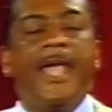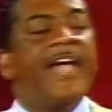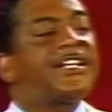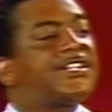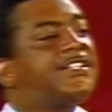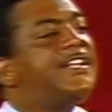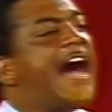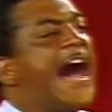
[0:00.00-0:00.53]

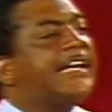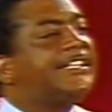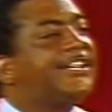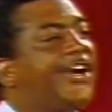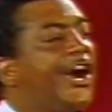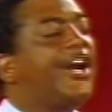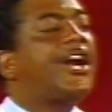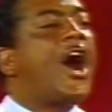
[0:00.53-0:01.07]
It's not
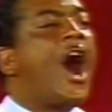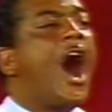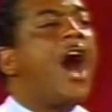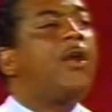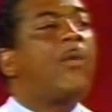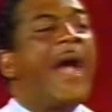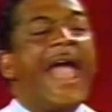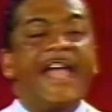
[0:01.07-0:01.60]
good
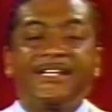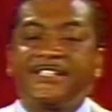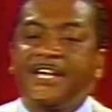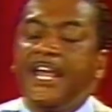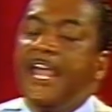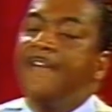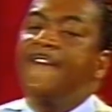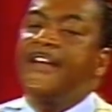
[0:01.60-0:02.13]
always
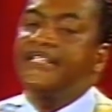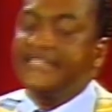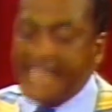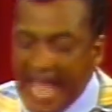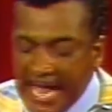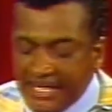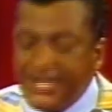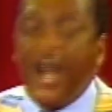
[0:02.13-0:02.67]
to even
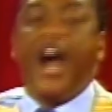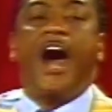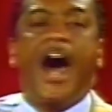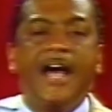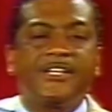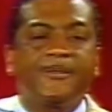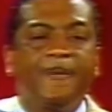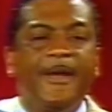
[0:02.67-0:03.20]
tell your
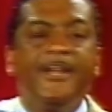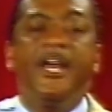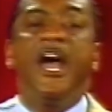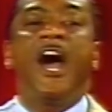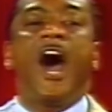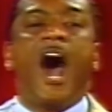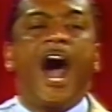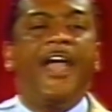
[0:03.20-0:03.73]
husband
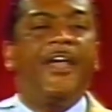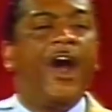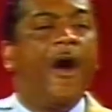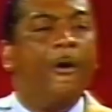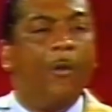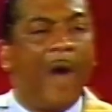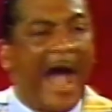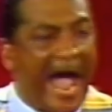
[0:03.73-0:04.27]
or
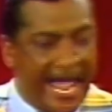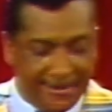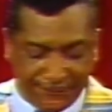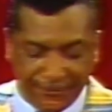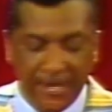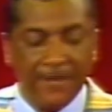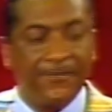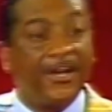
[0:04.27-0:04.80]
your wife
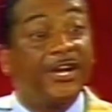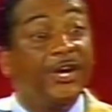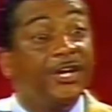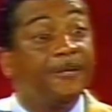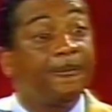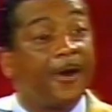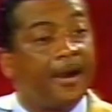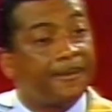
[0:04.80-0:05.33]
the
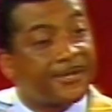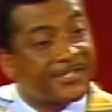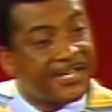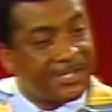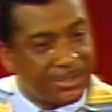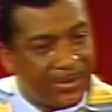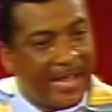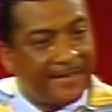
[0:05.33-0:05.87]
good purpose
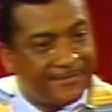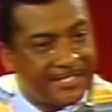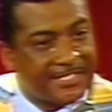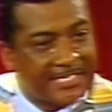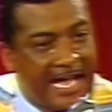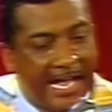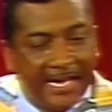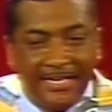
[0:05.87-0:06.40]
that you have
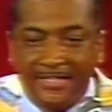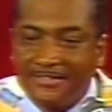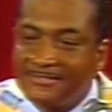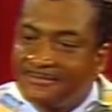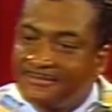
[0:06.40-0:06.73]
decided.